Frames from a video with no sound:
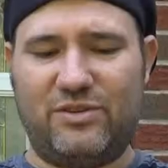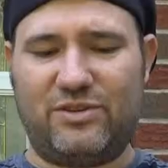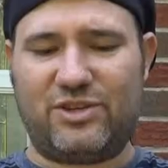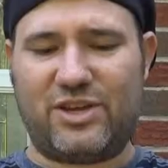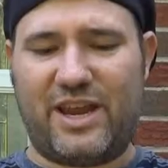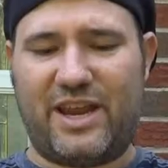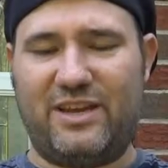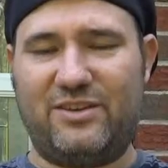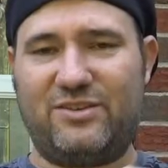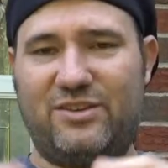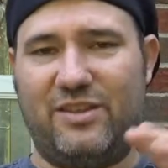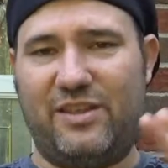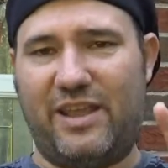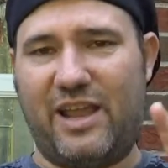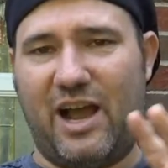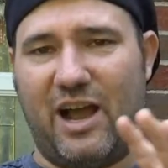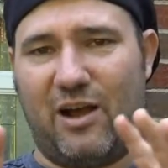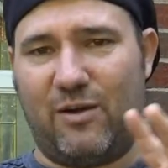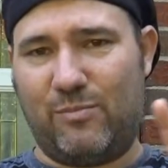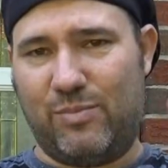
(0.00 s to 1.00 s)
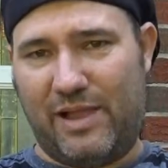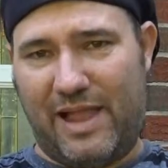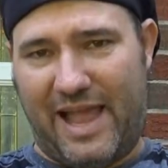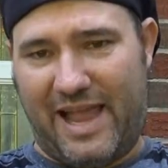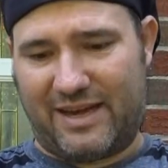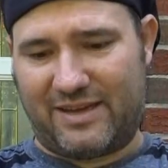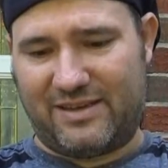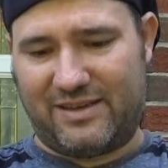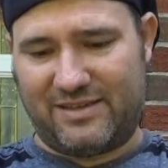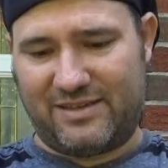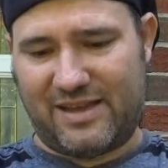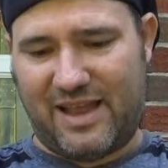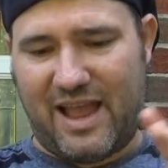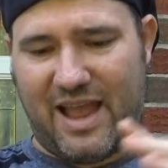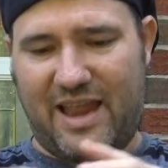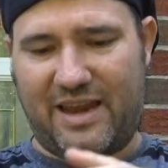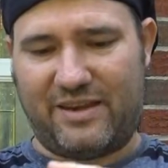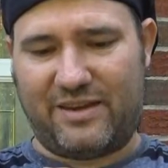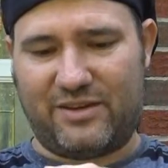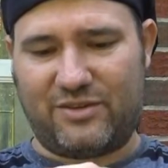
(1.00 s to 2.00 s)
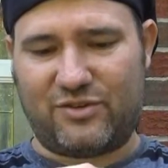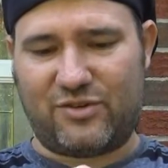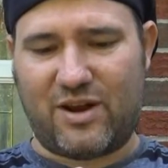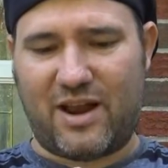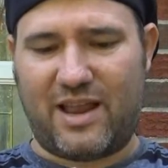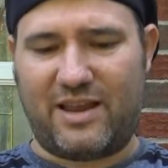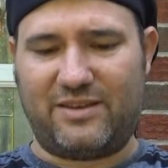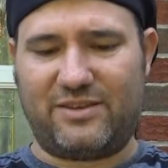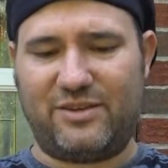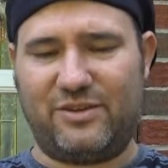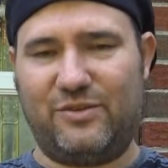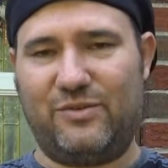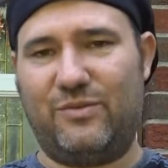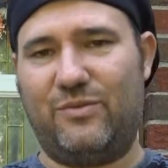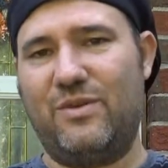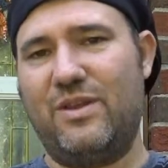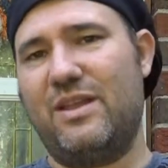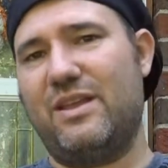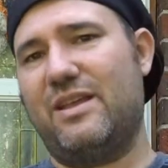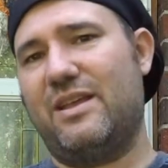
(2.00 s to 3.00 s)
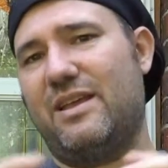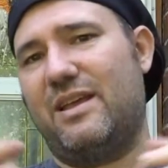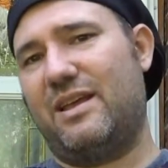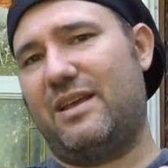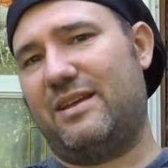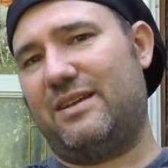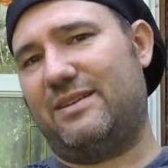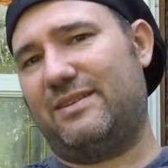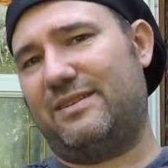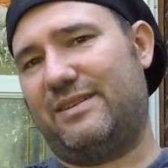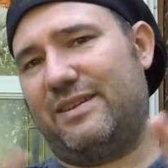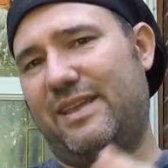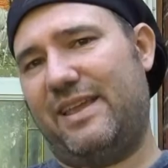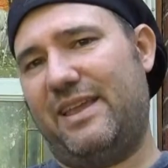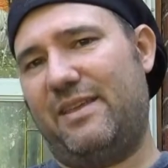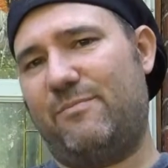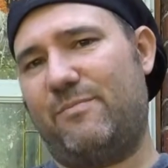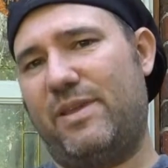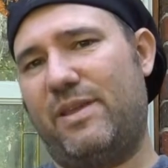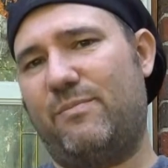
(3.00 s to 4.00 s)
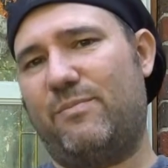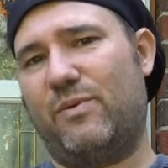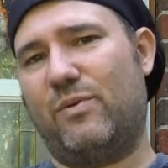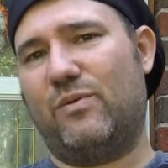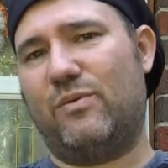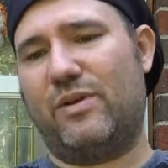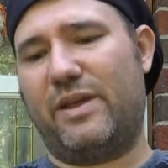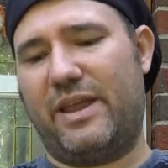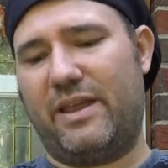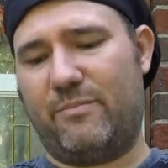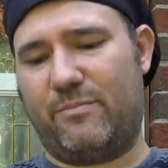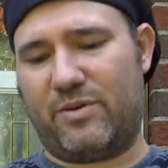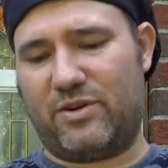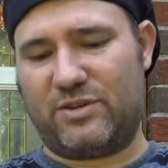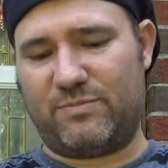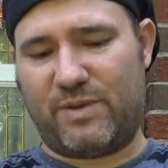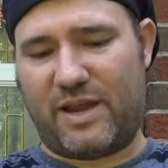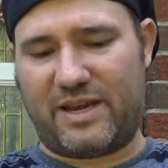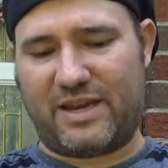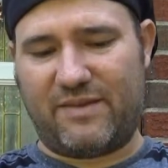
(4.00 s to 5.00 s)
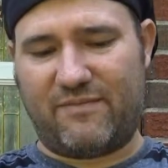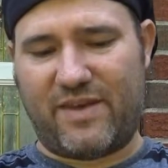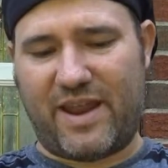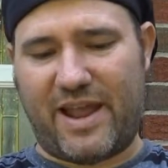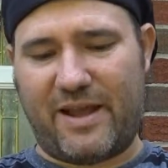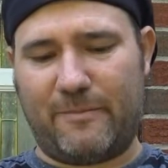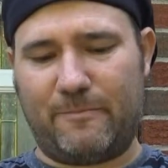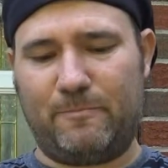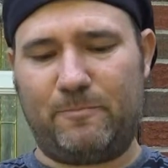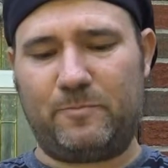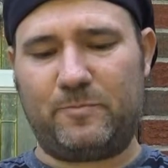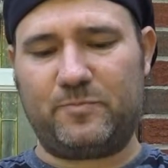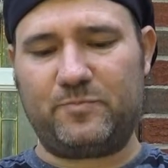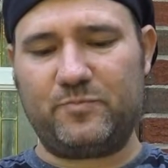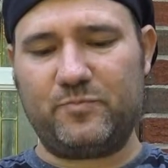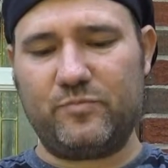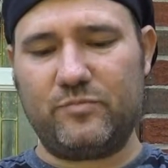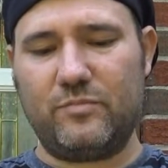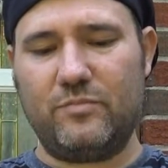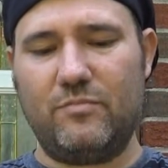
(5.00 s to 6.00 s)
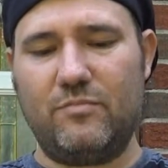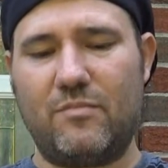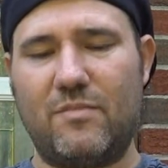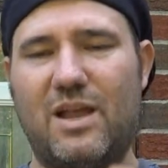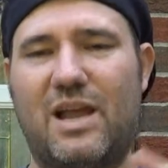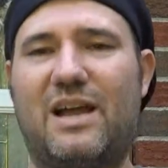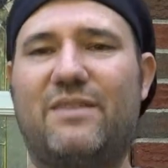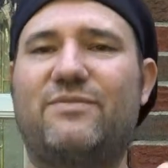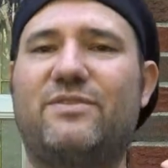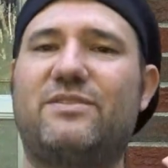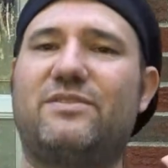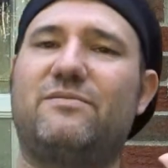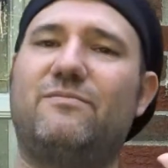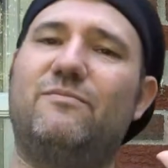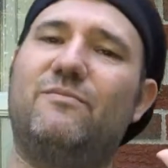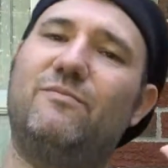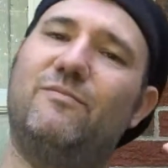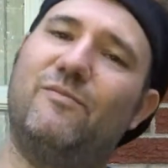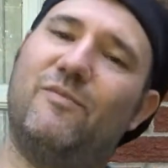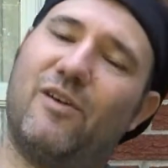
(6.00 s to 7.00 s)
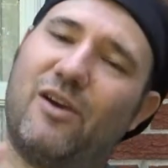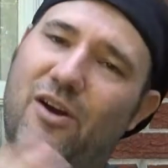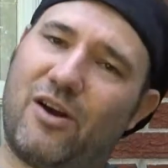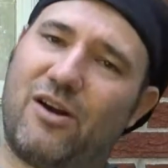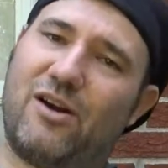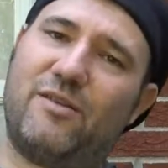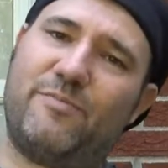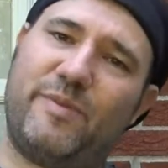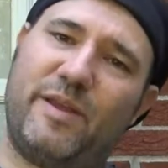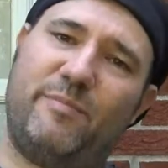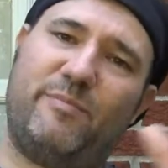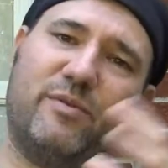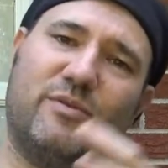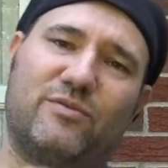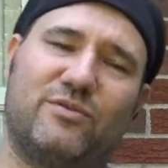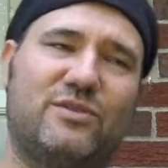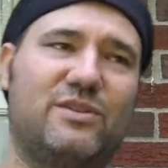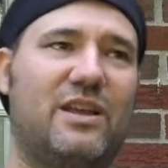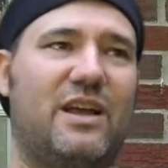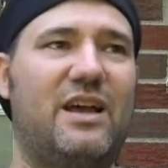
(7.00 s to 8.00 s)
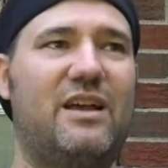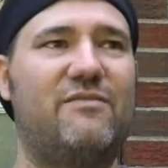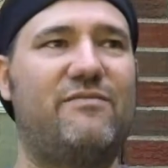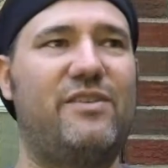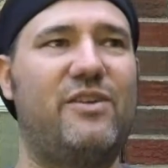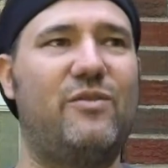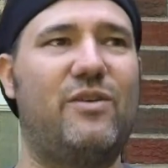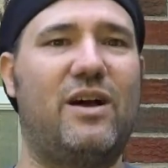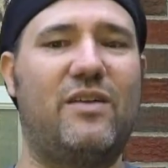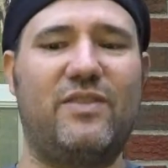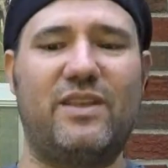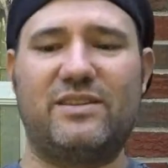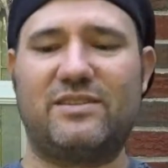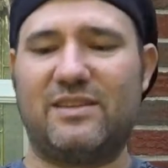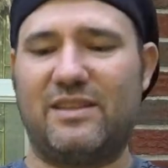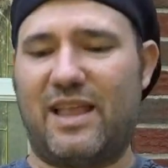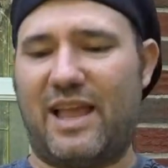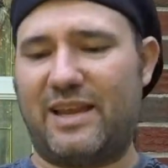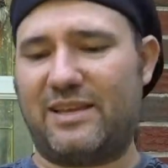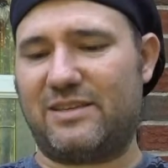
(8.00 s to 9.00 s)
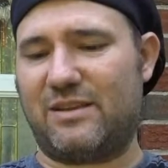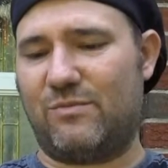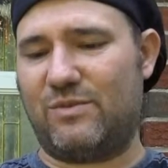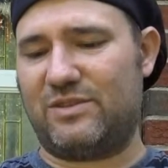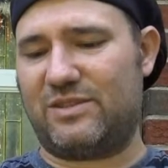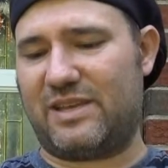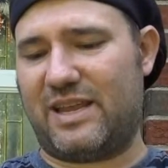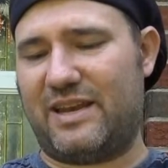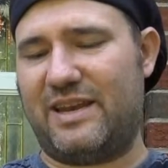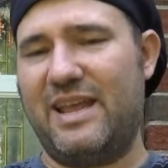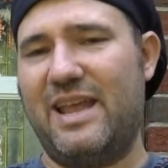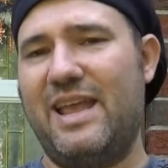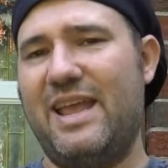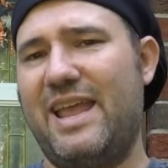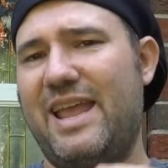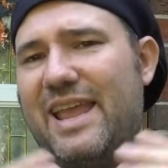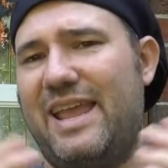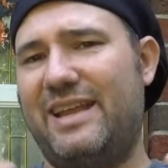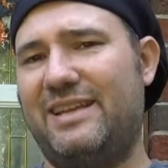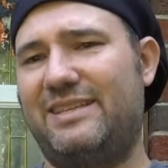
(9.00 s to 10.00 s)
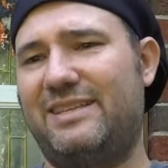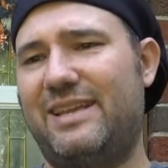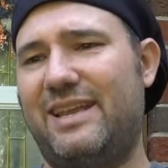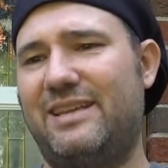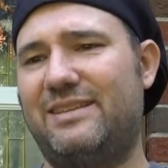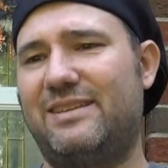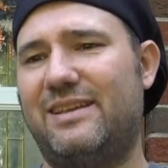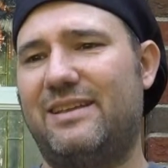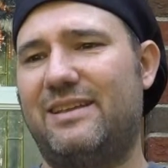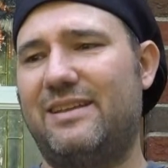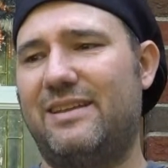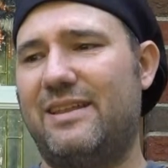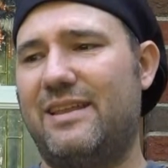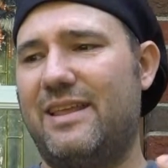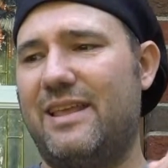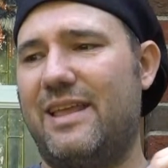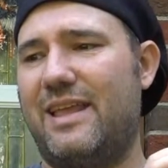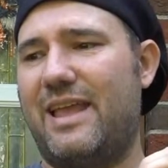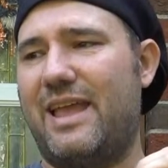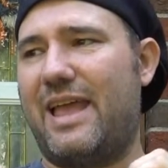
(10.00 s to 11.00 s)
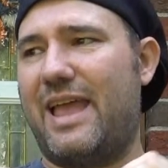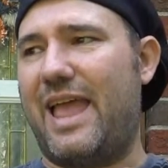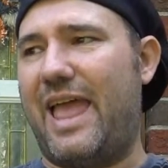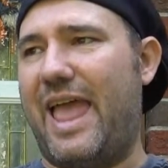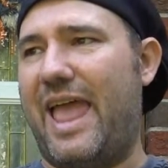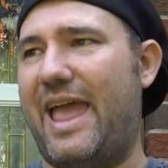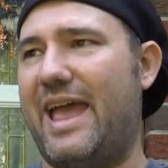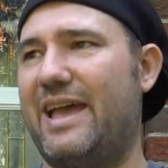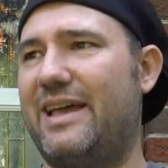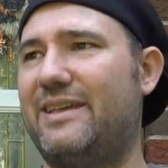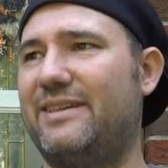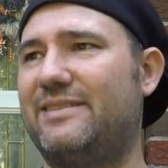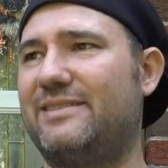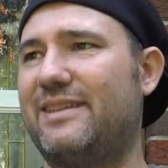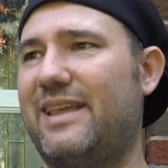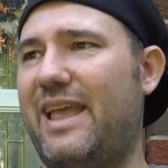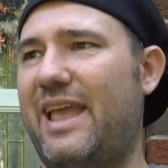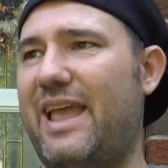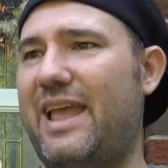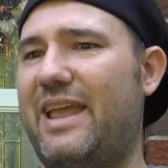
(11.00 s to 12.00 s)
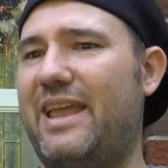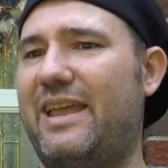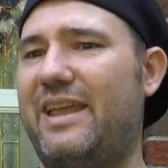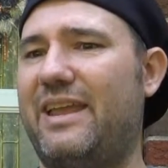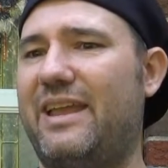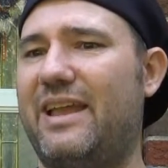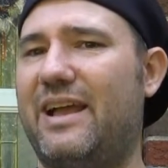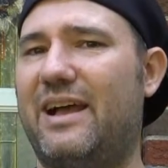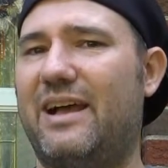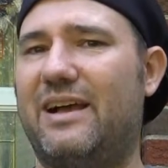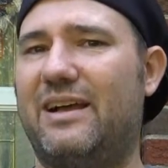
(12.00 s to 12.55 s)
to change to the all-black design to try to keep people in perspective. Now, I've heard people's view on this, and like someone said, he sees it as a